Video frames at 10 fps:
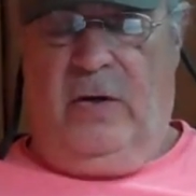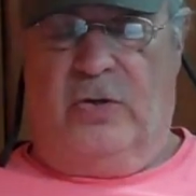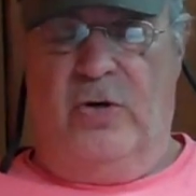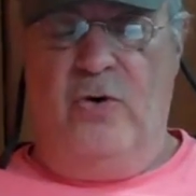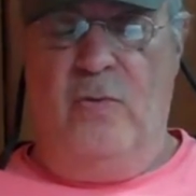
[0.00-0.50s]

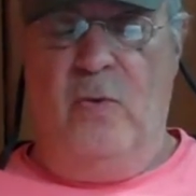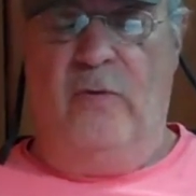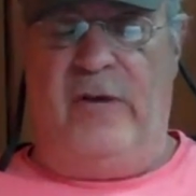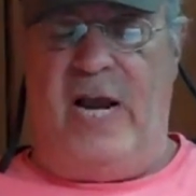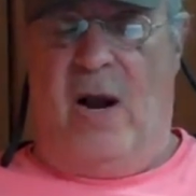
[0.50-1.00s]
There's a new
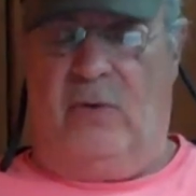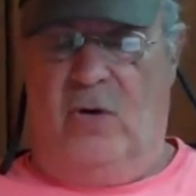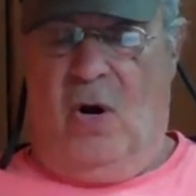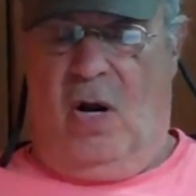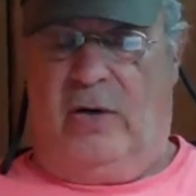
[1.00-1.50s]
movie
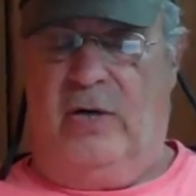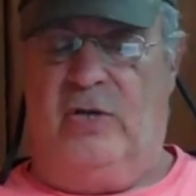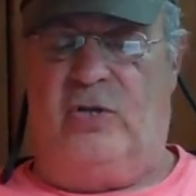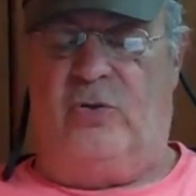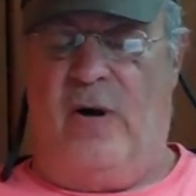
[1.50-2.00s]
out called
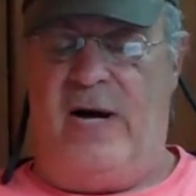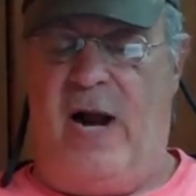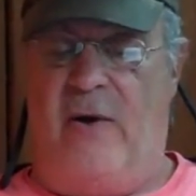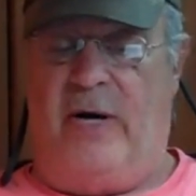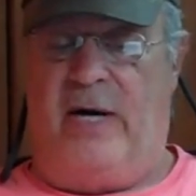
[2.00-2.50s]
Straight
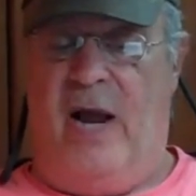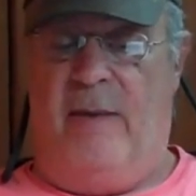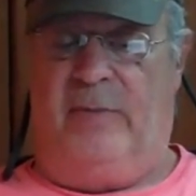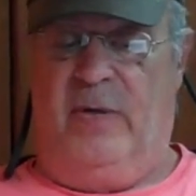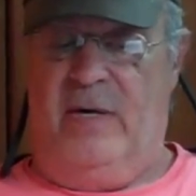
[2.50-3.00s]
Outta
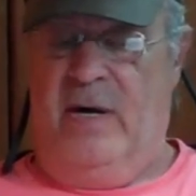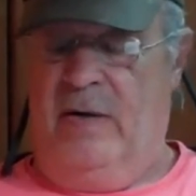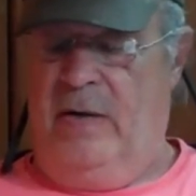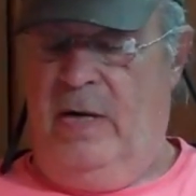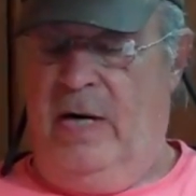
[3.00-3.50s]
Compton.
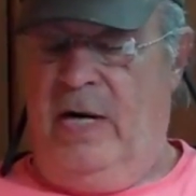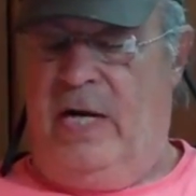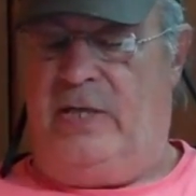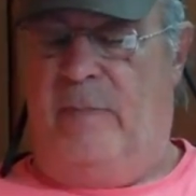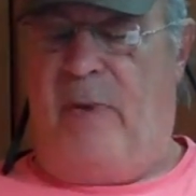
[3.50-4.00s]

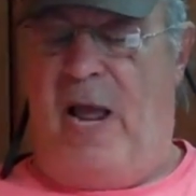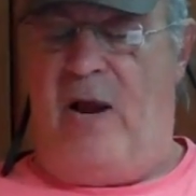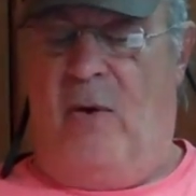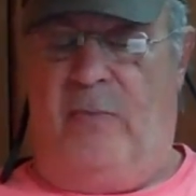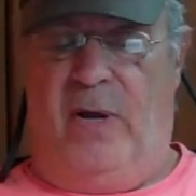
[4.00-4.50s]
It's a
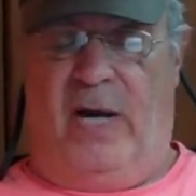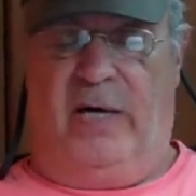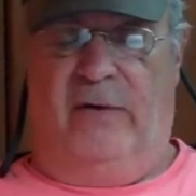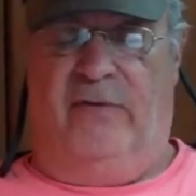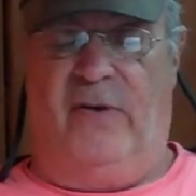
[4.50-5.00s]
biopic,
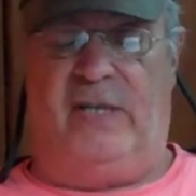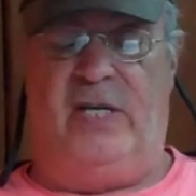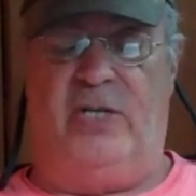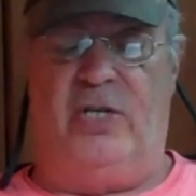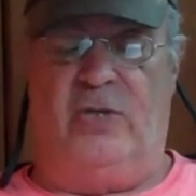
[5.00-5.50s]
a
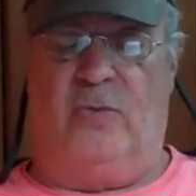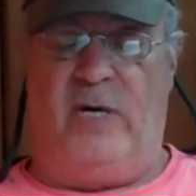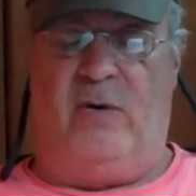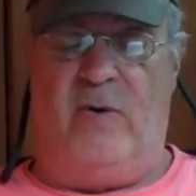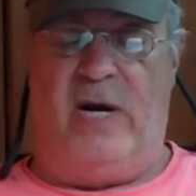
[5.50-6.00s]
fictitious
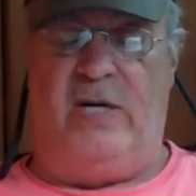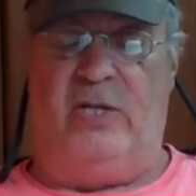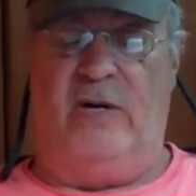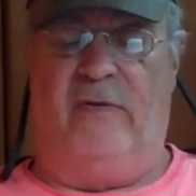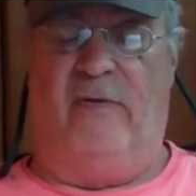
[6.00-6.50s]

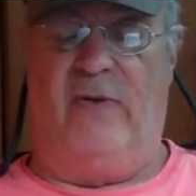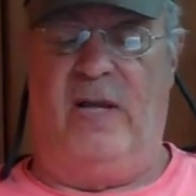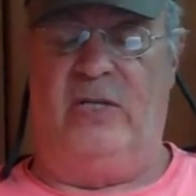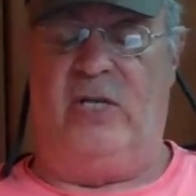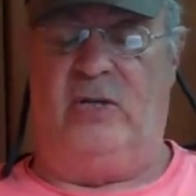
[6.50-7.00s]
recreation of
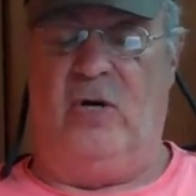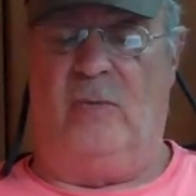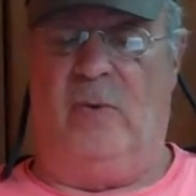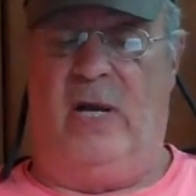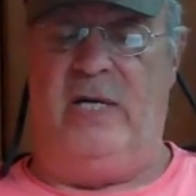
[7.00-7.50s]
events that
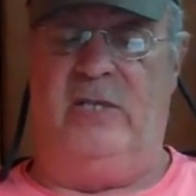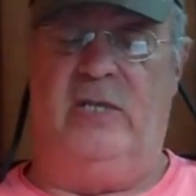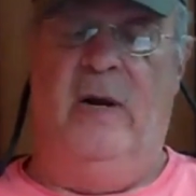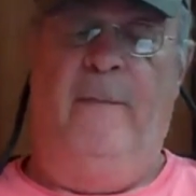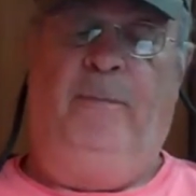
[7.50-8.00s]
took
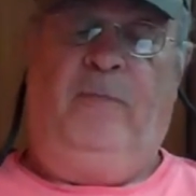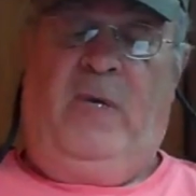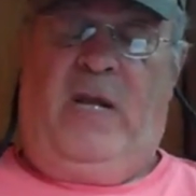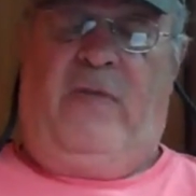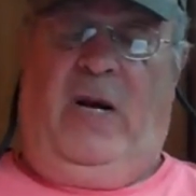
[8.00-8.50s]
place
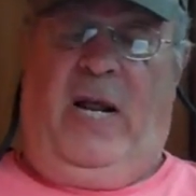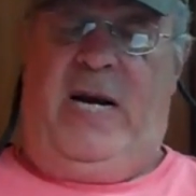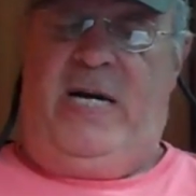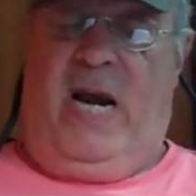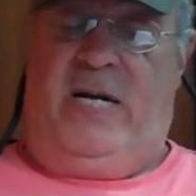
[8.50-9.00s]
in the
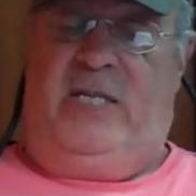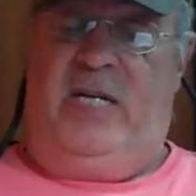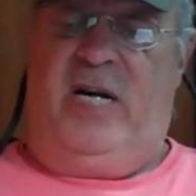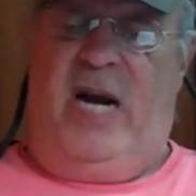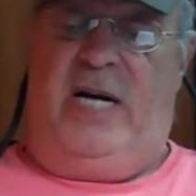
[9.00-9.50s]
late
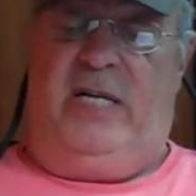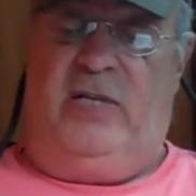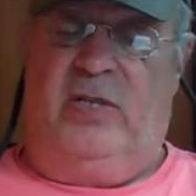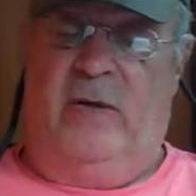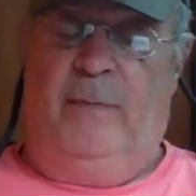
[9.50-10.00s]

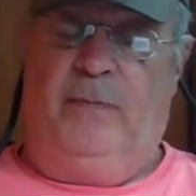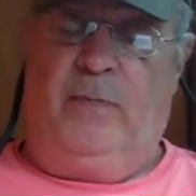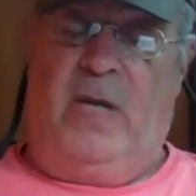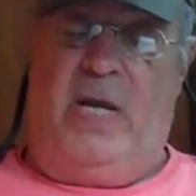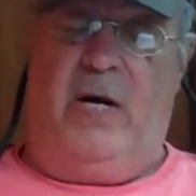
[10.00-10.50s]
1980s
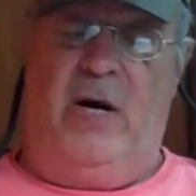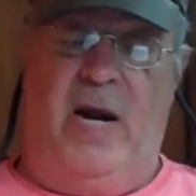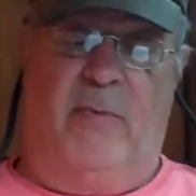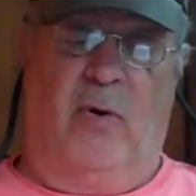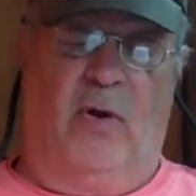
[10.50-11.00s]
in a
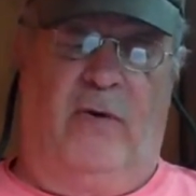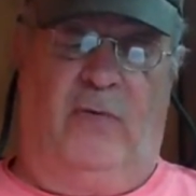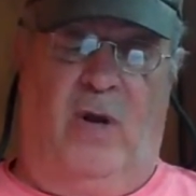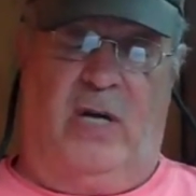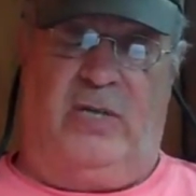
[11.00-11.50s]
neighborhood
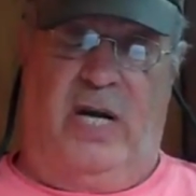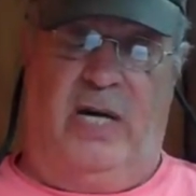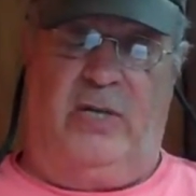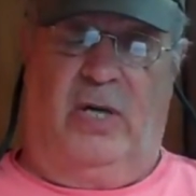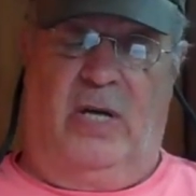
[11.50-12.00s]
of Los
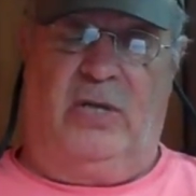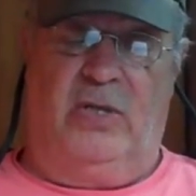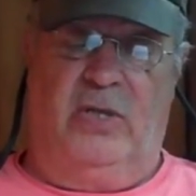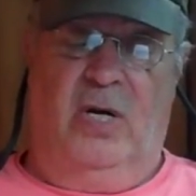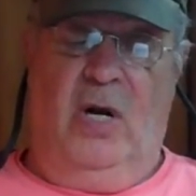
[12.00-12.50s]

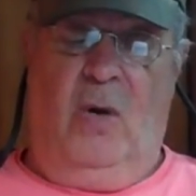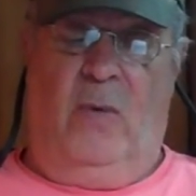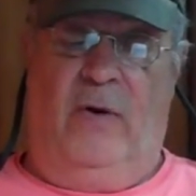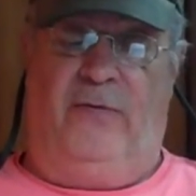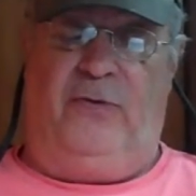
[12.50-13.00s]
Angeles
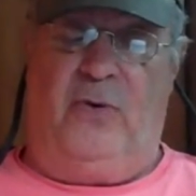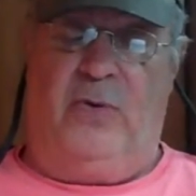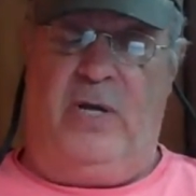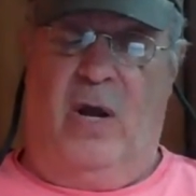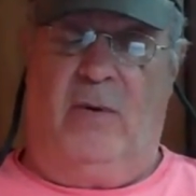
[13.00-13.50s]
when a
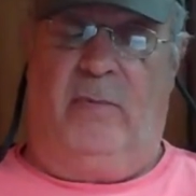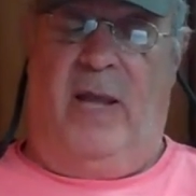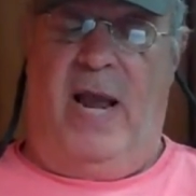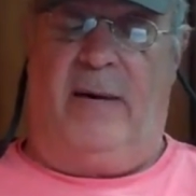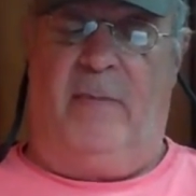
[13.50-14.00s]
few young
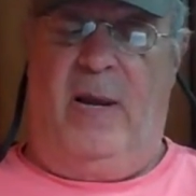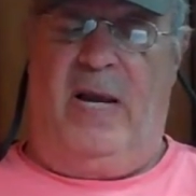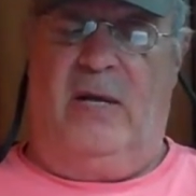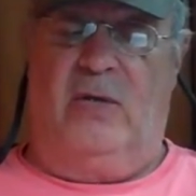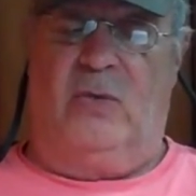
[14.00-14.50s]
black
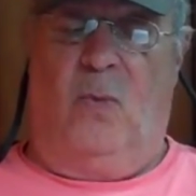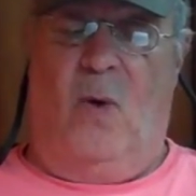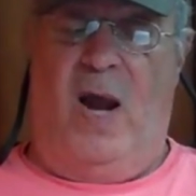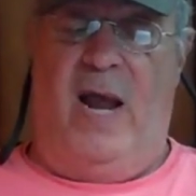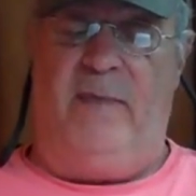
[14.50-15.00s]
males,
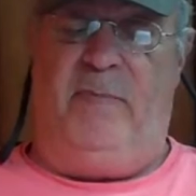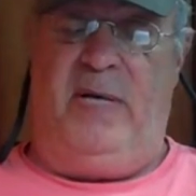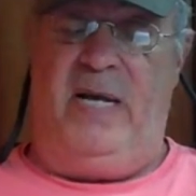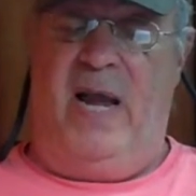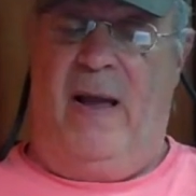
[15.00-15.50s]

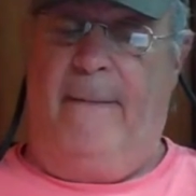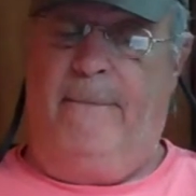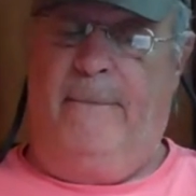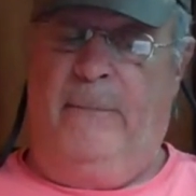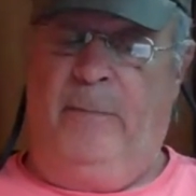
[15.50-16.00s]
YBM,